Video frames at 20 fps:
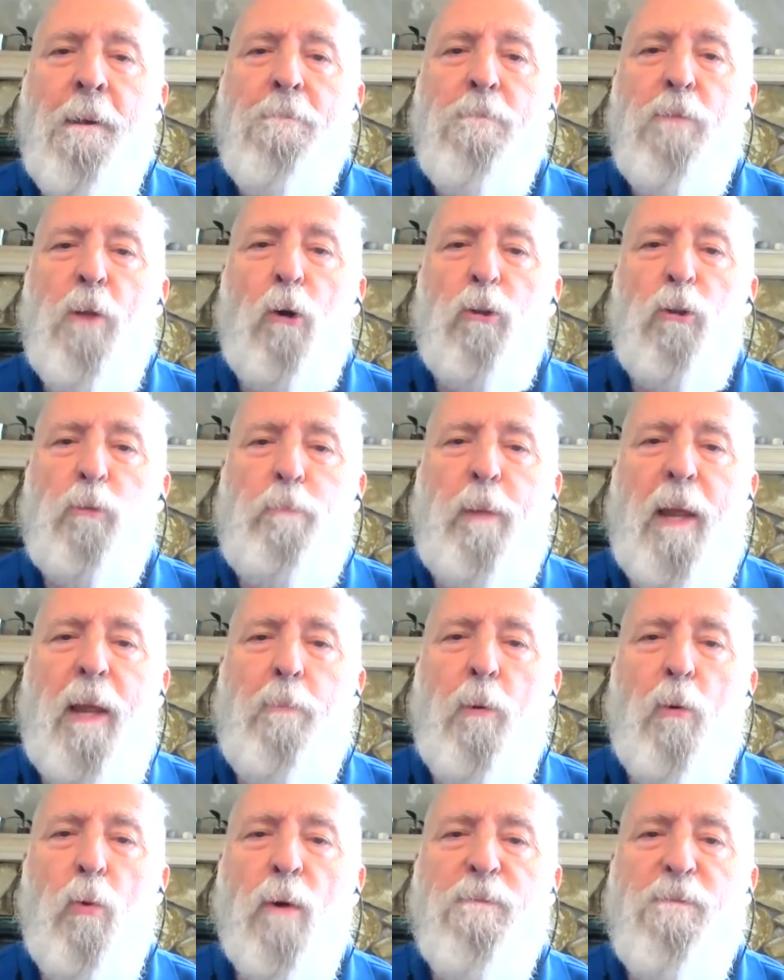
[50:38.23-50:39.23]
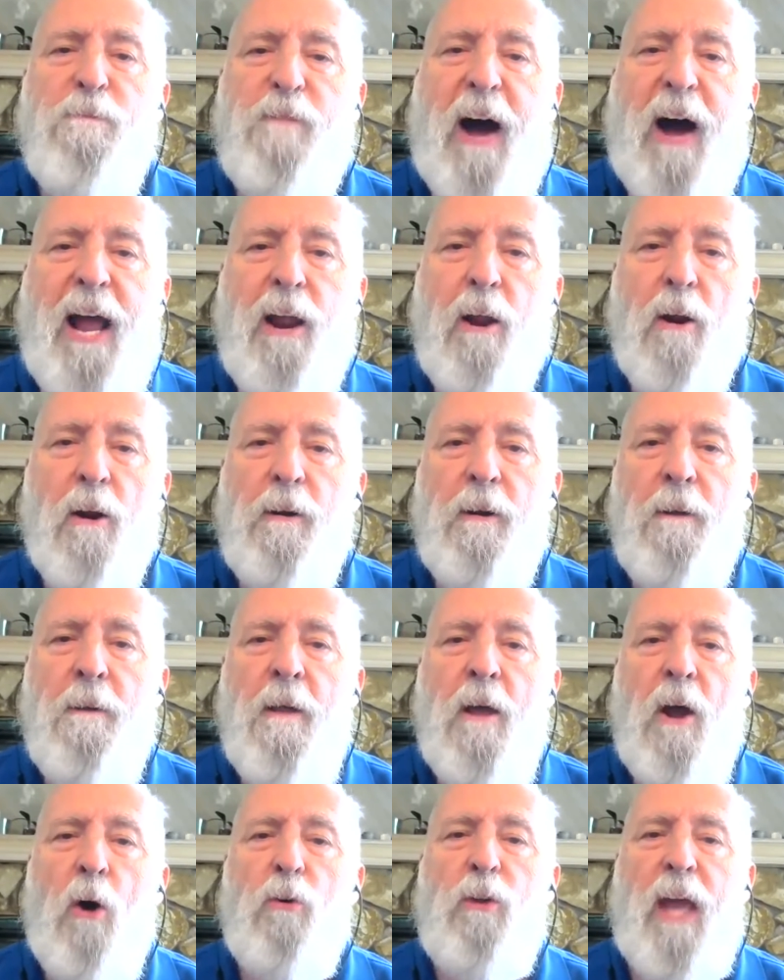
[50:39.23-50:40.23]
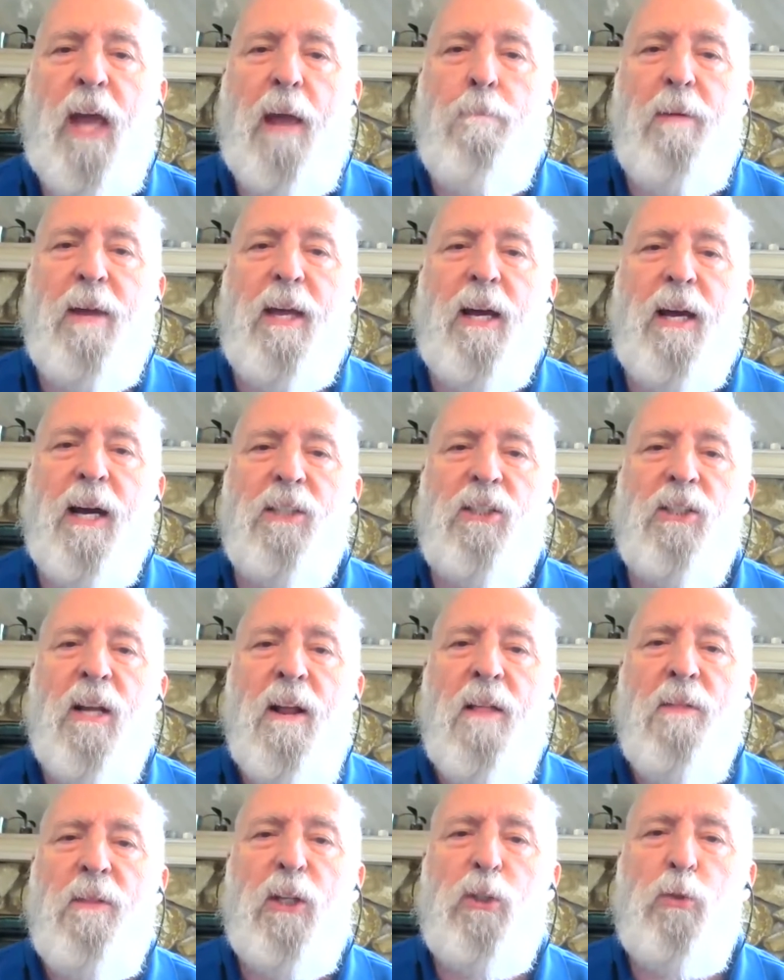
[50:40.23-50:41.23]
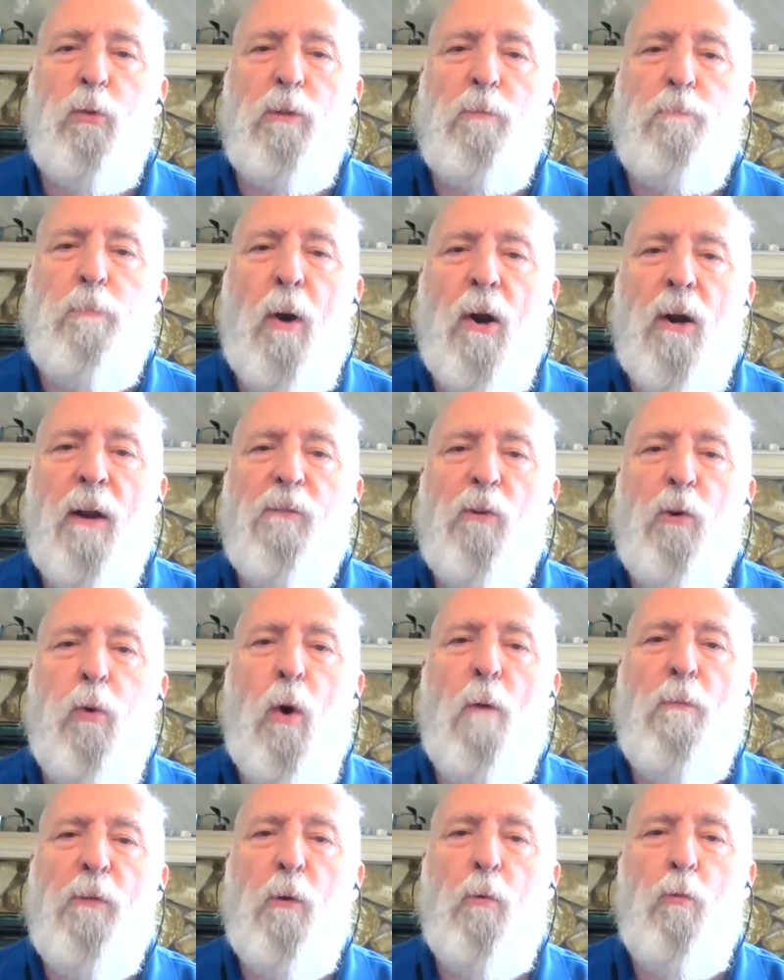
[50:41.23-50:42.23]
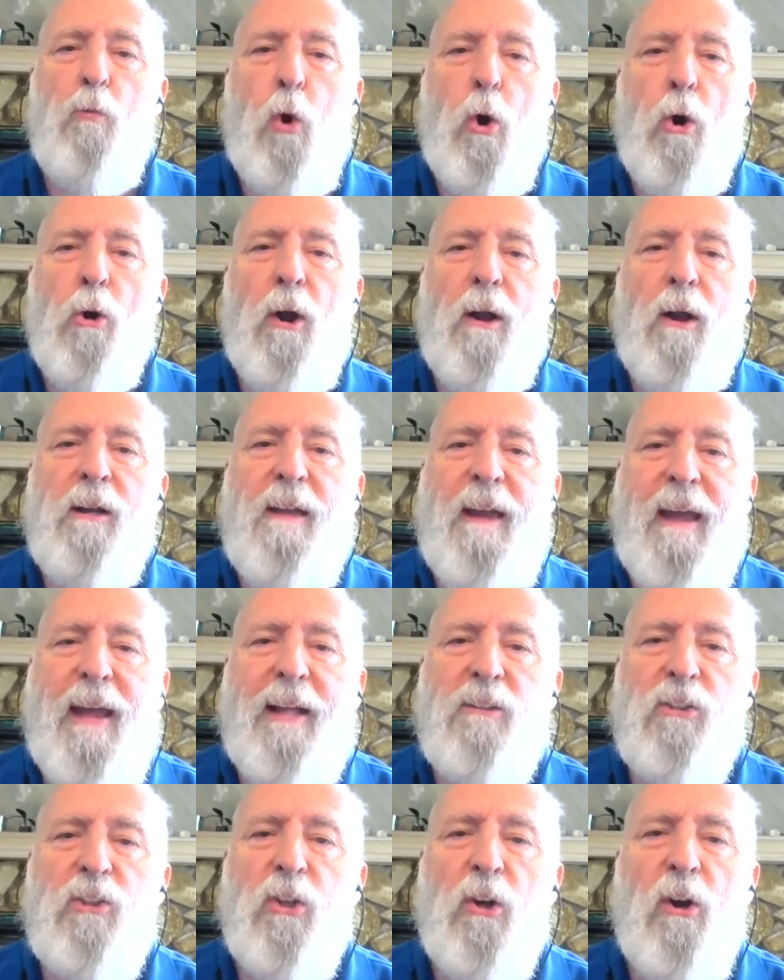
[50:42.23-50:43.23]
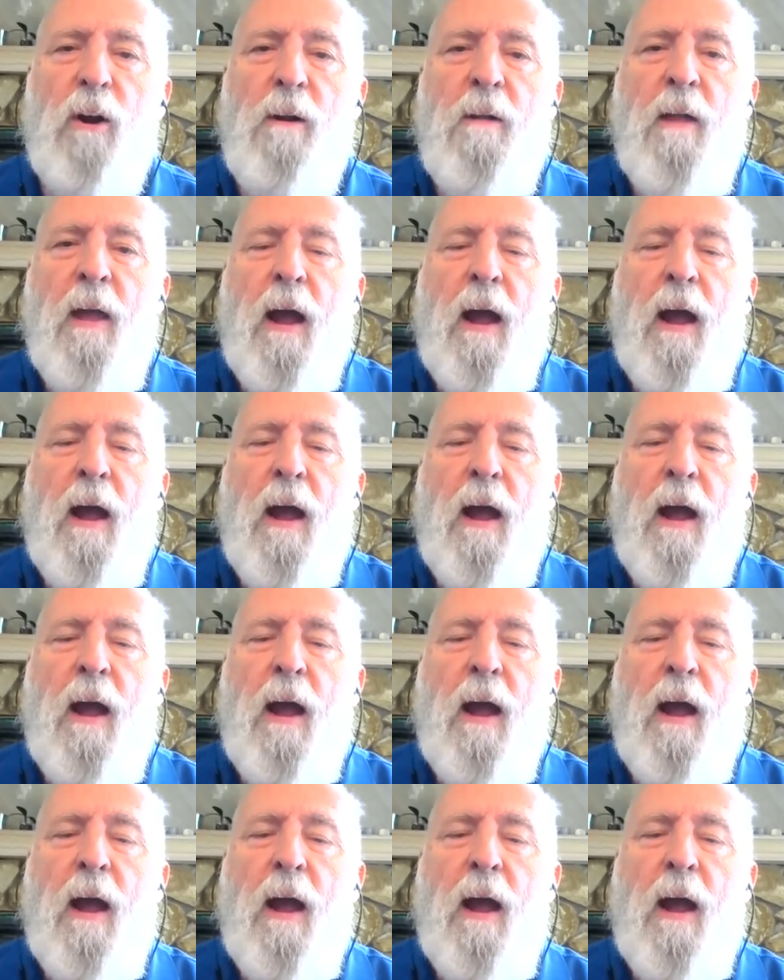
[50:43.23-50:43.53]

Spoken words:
Those people were fired, okay, because this was part of, quote, the war on cancer